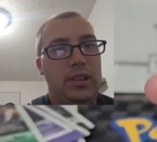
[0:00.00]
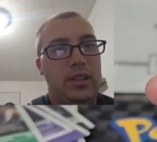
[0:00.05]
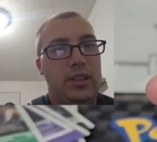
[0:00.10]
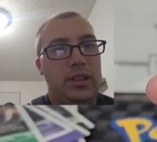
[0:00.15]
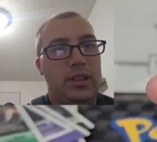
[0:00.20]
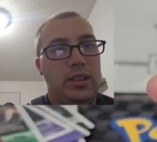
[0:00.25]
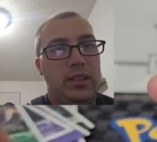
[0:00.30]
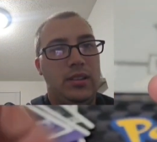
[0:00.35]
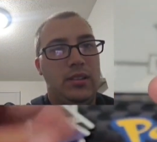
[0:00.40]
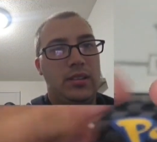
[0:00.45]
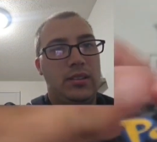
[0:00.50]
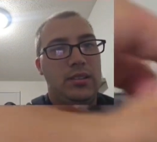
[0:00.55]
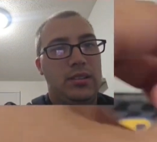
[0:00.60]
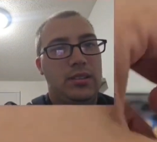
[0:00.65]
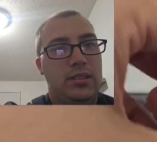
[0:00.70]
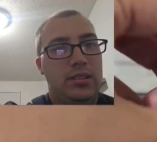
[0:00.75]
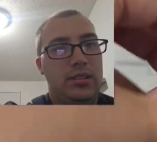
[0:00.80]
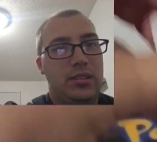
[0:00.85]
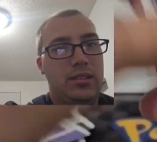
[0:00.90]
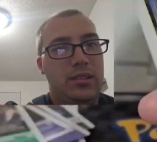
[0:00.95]

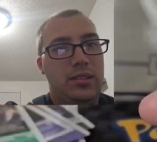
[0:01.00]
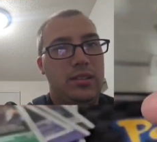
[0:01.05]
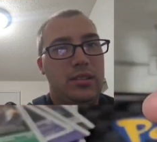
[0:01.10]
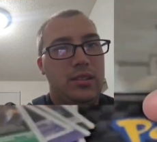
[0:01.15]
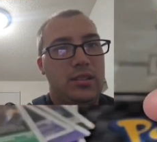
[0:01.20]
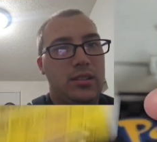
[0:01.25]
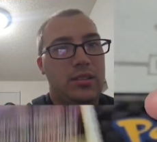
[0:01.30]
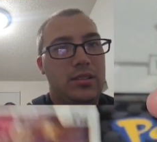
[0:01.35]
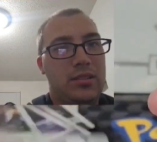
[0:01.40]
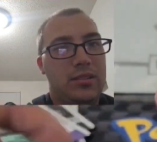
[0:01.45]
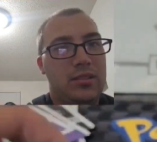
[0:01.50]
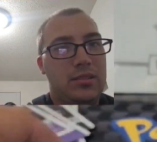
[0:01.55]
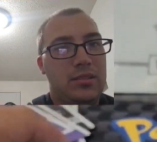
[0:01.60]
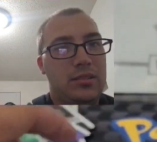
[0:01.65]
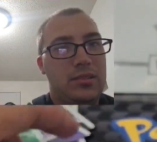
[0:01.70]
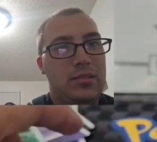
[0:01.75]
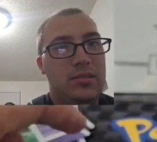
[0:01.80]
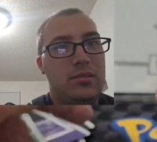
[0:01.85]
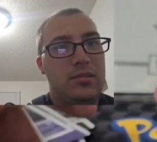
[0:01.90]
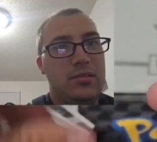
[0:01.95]

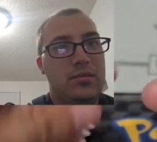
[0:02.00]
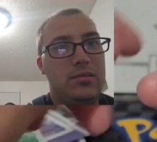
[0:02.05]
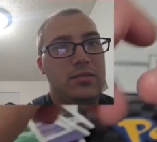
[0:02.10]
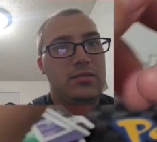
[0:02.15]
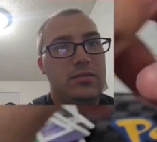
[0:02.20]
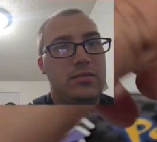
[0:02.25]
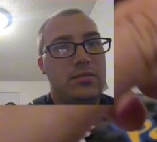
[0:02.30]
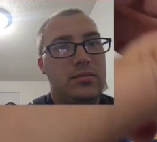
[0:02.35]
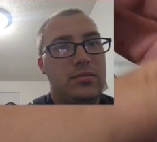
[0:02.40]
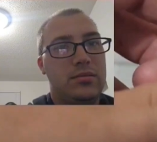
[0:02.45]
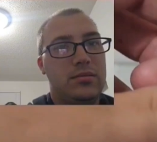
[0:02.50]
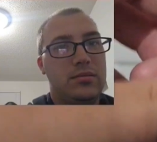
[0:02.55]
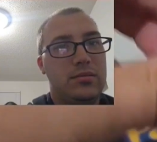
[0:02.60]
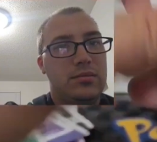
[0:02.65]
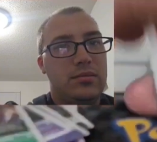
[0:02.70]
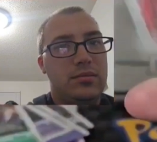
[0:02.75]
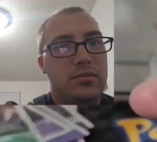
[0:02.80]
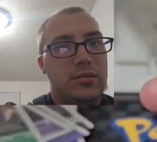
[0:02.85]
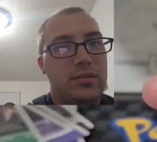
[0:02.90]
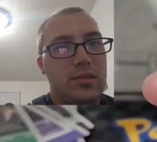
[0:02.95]

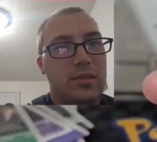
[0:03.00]
(no one is talking)